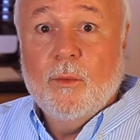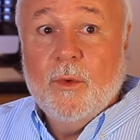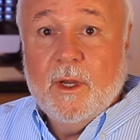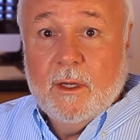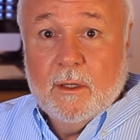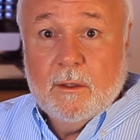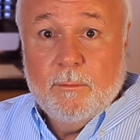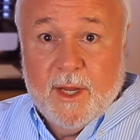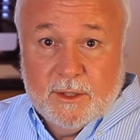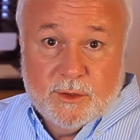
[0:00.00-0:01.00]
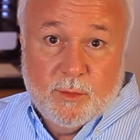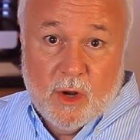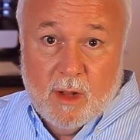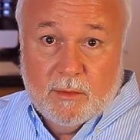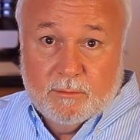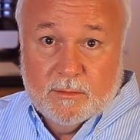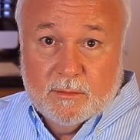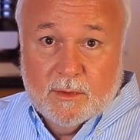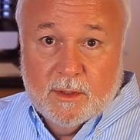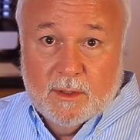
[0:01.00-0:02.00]
a real major problem.
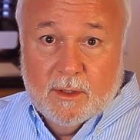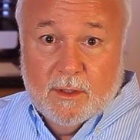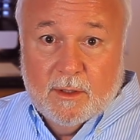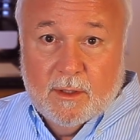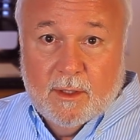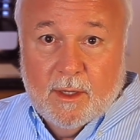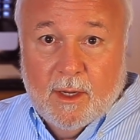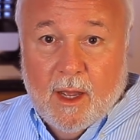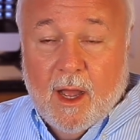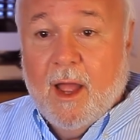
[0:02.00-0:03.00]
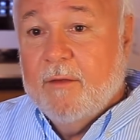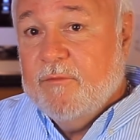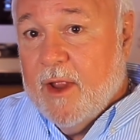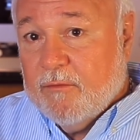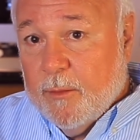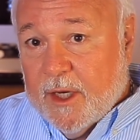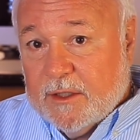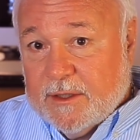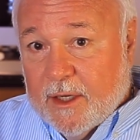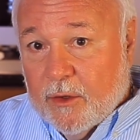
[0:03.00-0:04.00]
I've never met
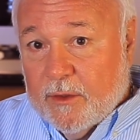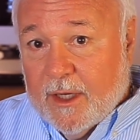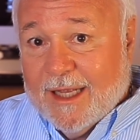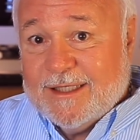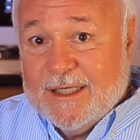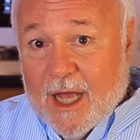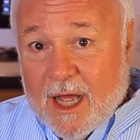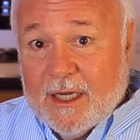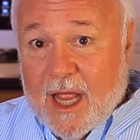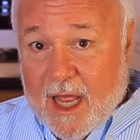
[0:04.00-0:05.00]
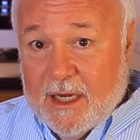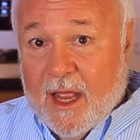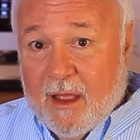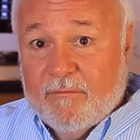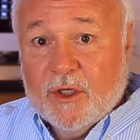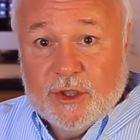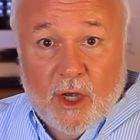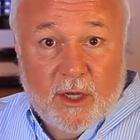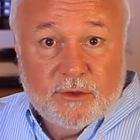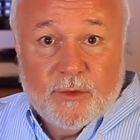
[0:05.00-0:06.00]
a singer that has not had to have the
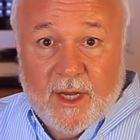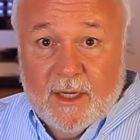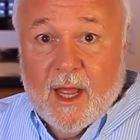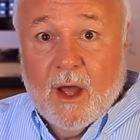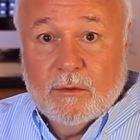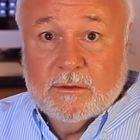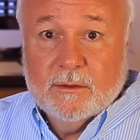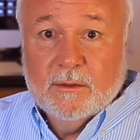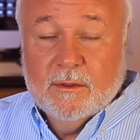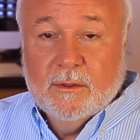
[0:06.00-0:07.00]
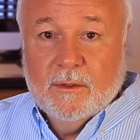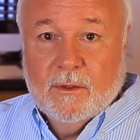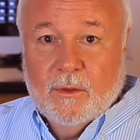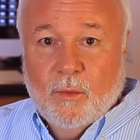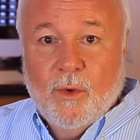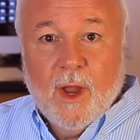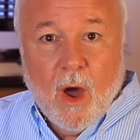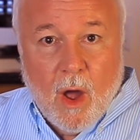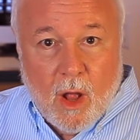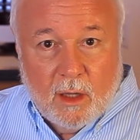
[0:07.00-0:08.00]
jaw trained out. We
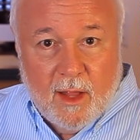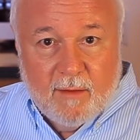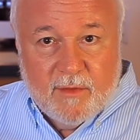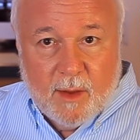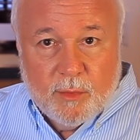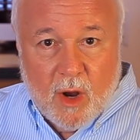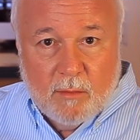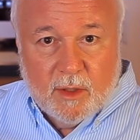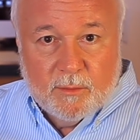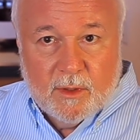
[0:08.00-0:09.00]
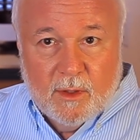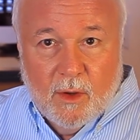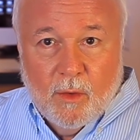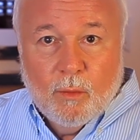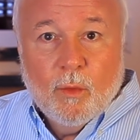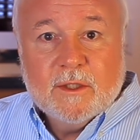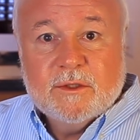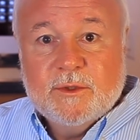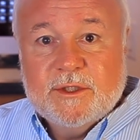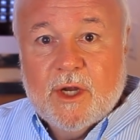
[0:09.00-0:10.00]
all have that problem.
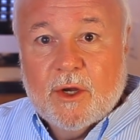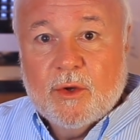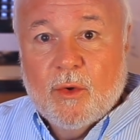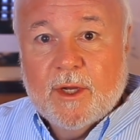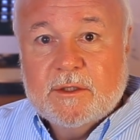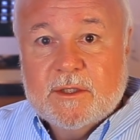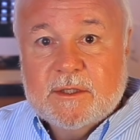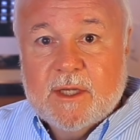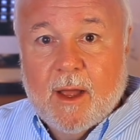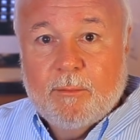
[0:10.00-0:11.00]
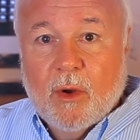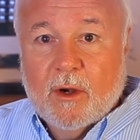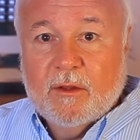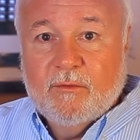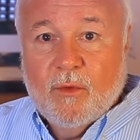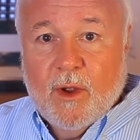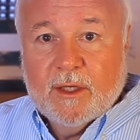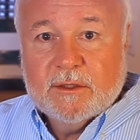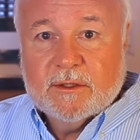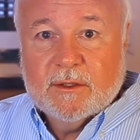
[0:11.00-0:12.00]
Once we start going to the top part of the
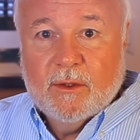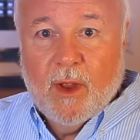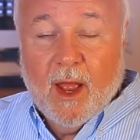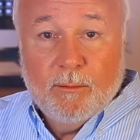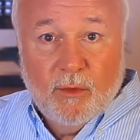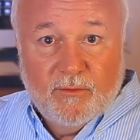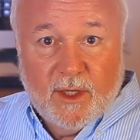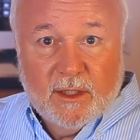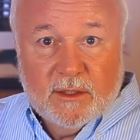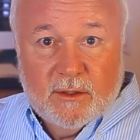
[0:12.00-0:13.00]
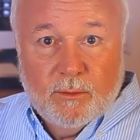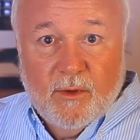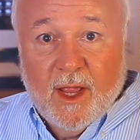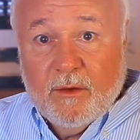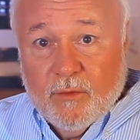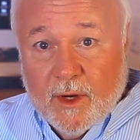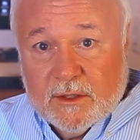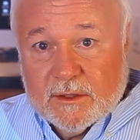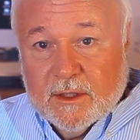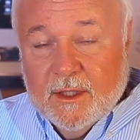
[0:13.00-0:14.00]
voice and moving into the head
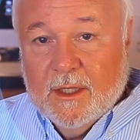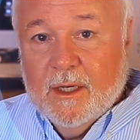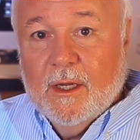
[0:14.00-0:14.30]
voice,